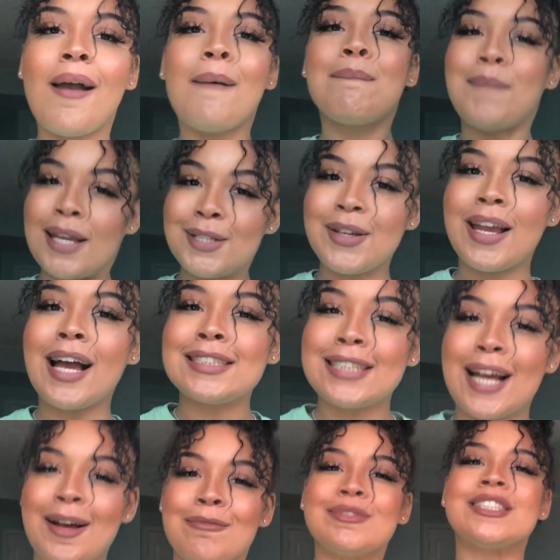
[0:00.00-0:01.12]
Make sure y'all
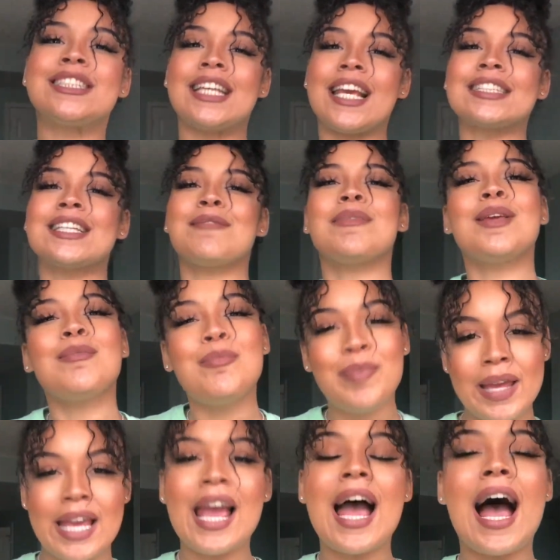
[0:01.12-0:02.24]
shout TSMBD.
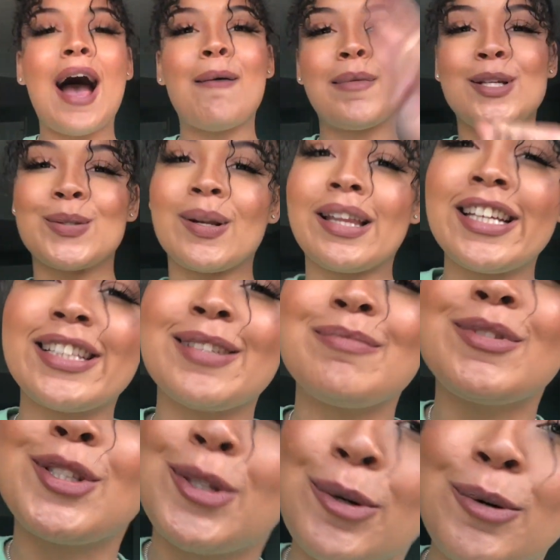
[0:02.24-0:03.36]
I'll make sure to link them
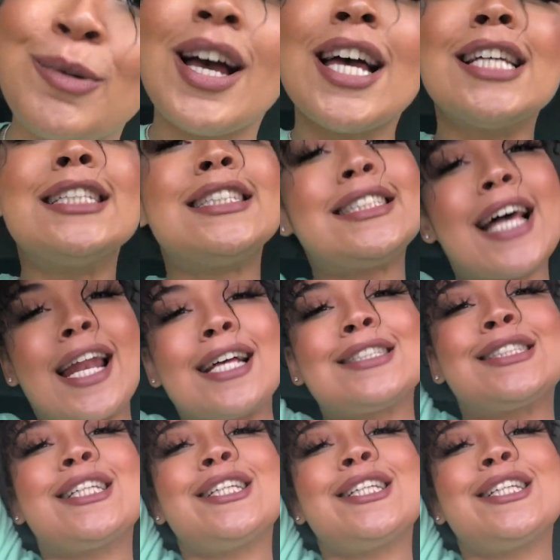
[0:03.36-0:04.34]
too. Shout out to